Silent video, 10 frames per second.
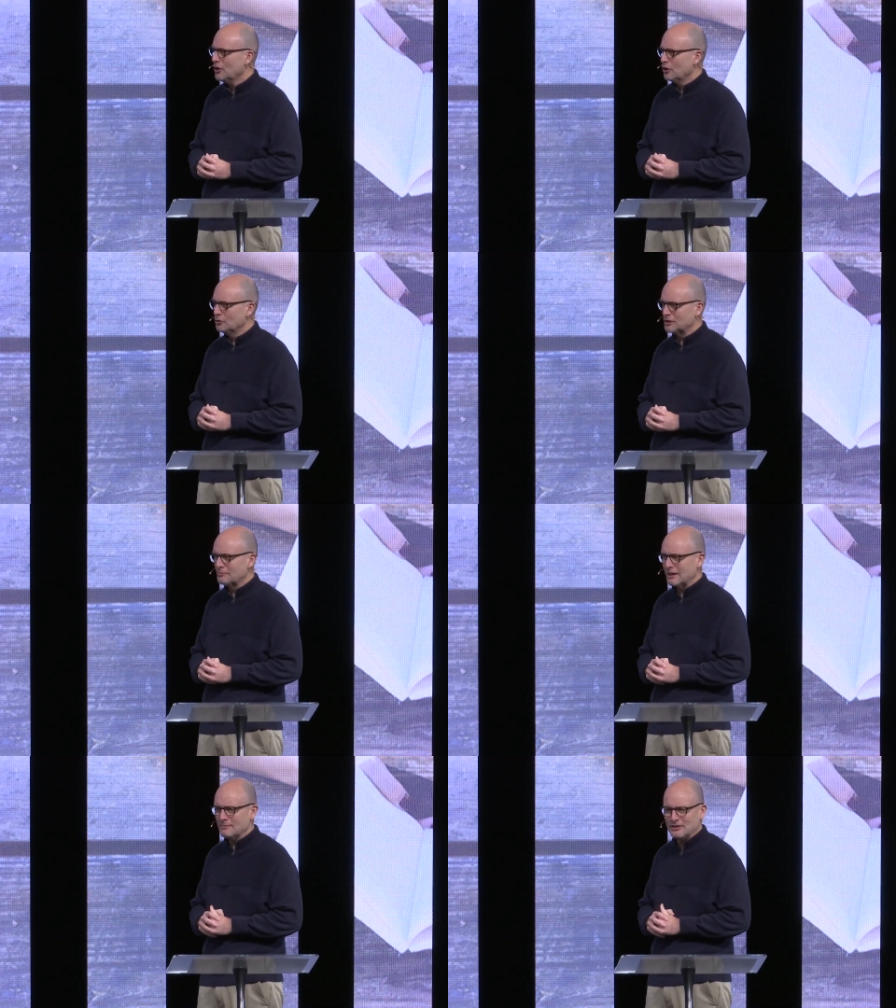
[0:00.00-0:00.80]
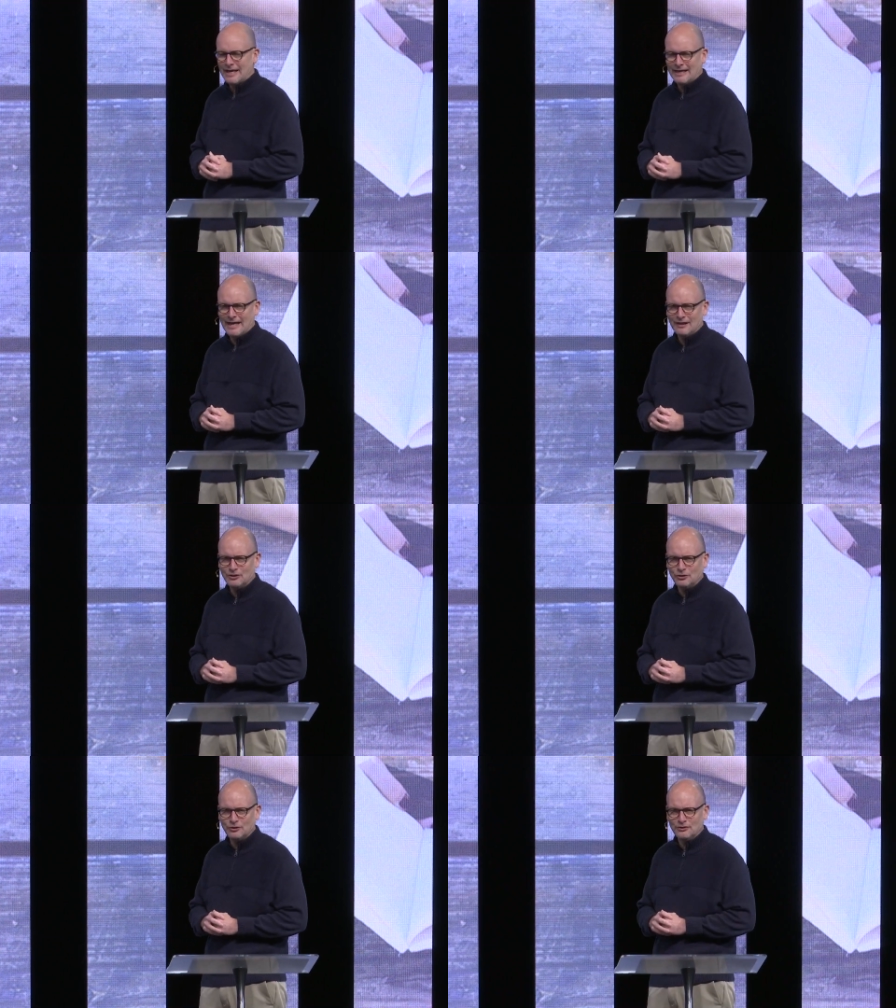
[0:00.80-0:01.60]
who sometimes had an
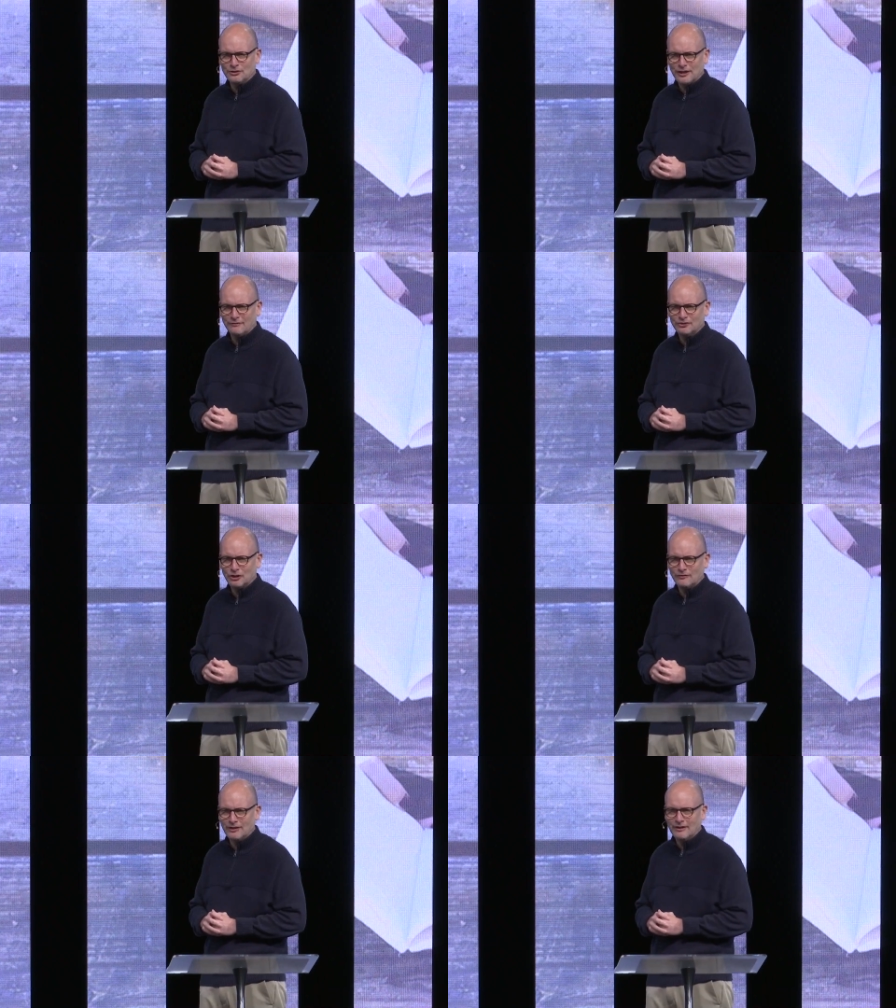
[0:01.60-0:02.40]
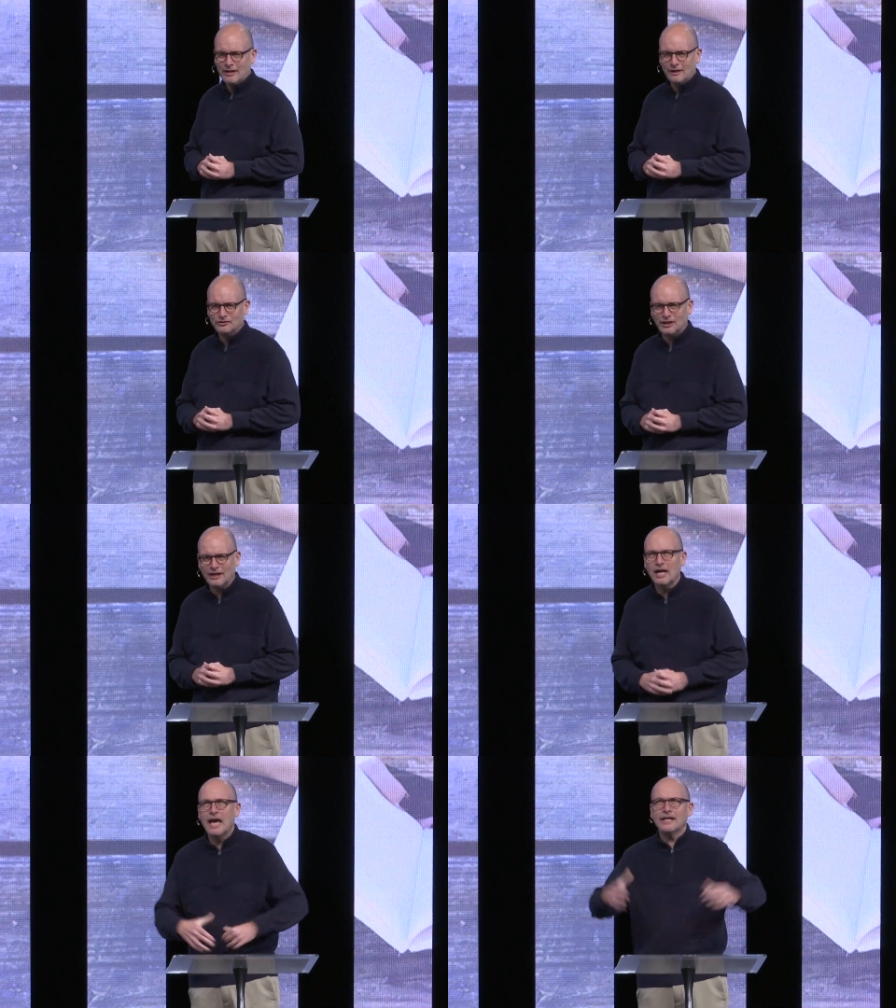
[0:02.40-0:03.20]
attitude instead of serving, of
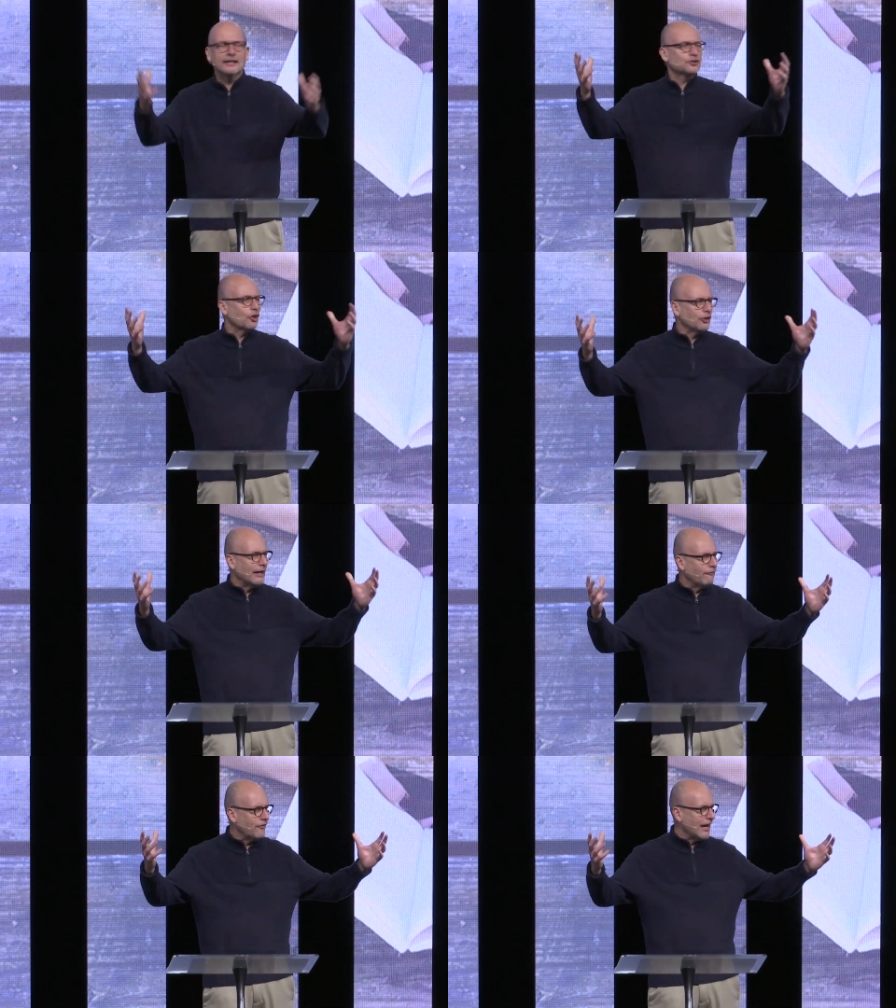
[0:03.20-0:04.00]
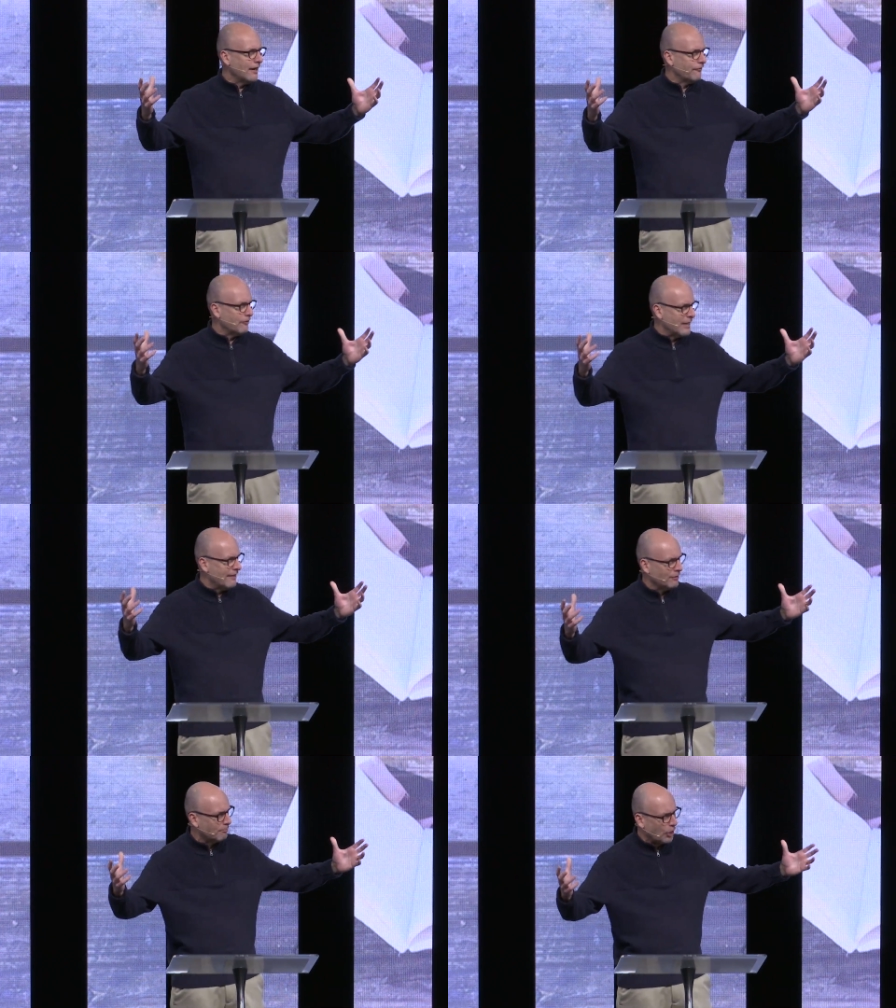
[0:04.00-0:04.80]
saying, hey, let's call down fire from
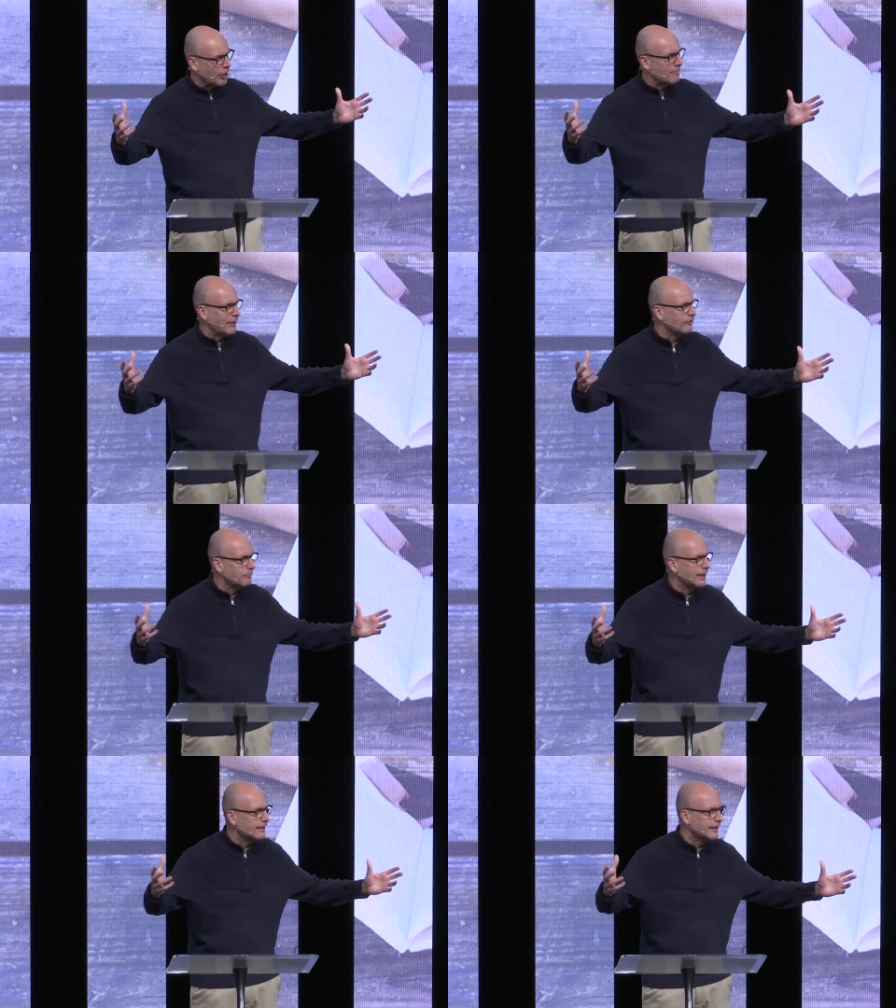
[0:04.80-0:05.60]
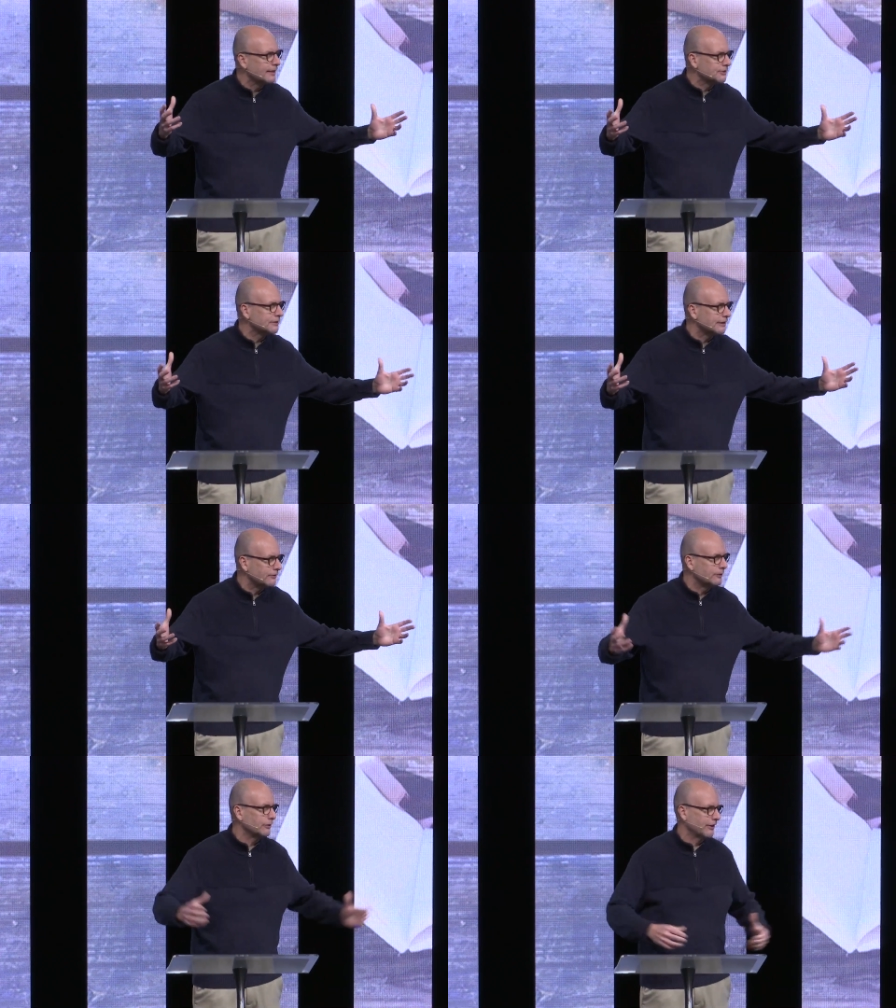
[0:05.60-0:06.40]
heaven and burn up everybody that doesn't
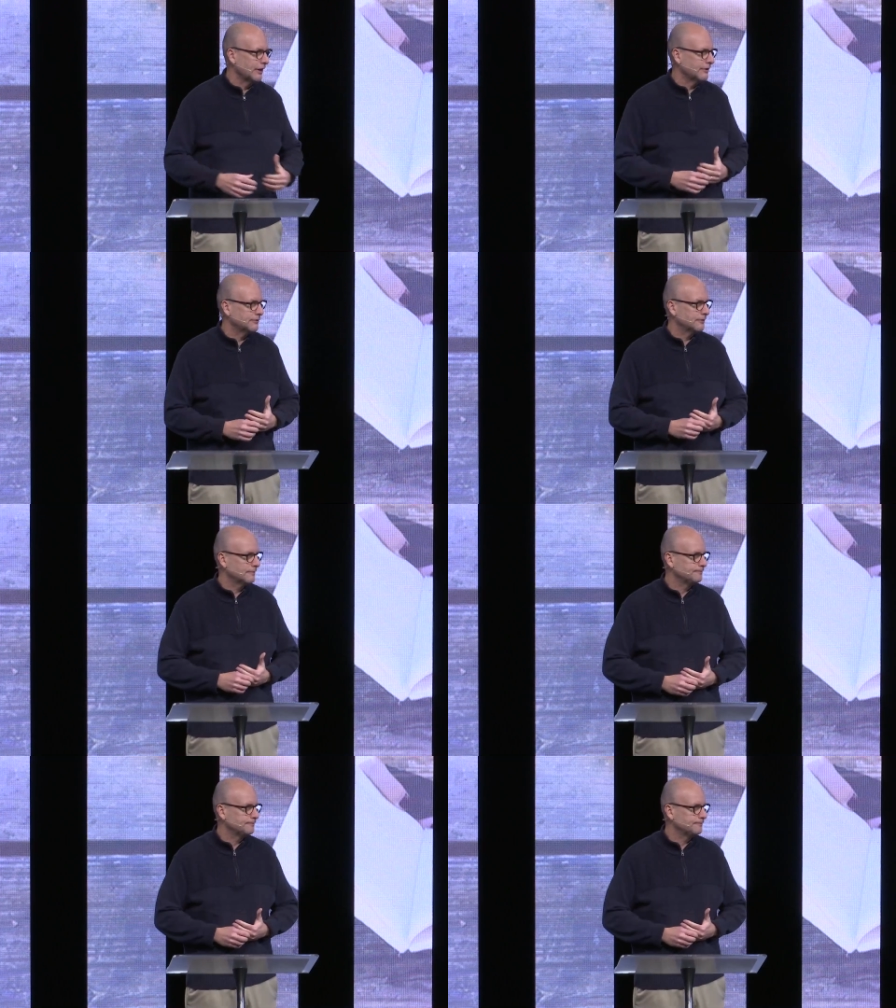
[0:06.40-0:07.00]
agree with us.